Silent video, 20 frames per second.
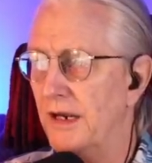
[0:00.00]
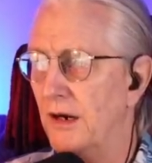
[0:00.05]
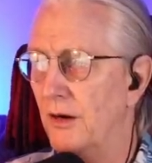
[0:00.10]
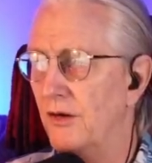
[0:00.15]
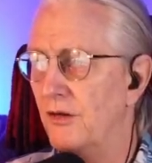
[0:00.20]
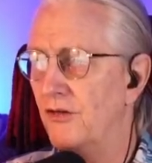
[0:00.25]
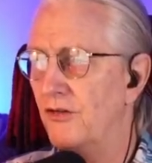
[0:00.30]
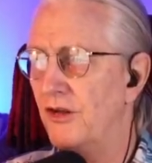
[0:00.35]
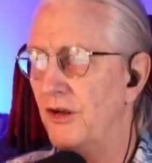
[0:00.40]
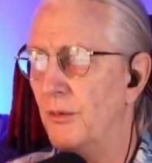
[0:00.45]

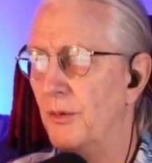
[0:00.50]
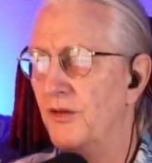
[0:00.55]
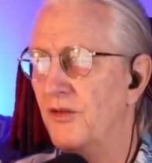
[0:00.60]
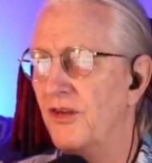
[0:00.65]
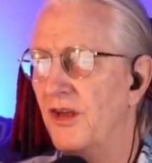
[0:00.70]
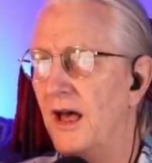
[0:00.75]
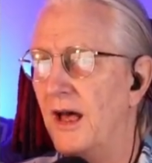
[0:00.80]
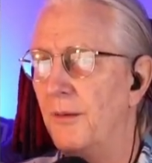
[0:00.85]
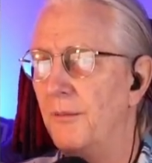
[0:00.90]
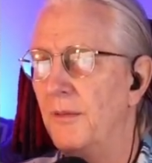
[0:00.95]
and see what's
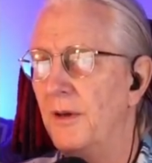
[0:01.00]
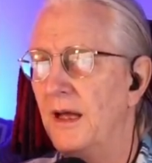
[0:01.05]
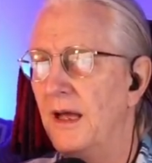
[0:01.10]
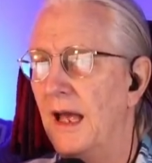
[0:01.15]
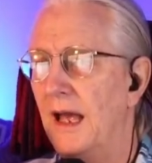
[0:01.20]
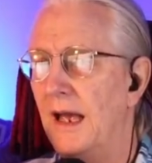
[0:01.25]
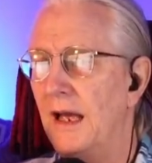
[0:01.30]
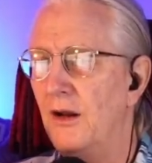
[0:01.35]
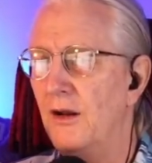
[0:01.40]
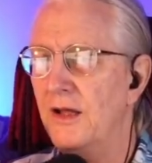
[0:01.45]
up.
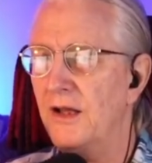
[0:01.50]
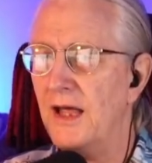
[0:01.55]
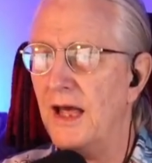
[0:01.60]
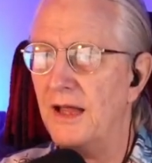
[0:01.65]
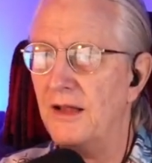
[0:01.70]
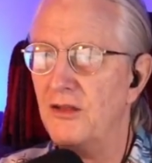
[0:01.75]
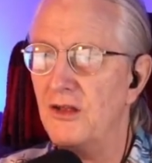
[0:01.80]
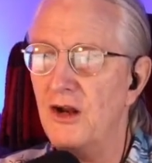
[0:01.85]
Hey, look at that,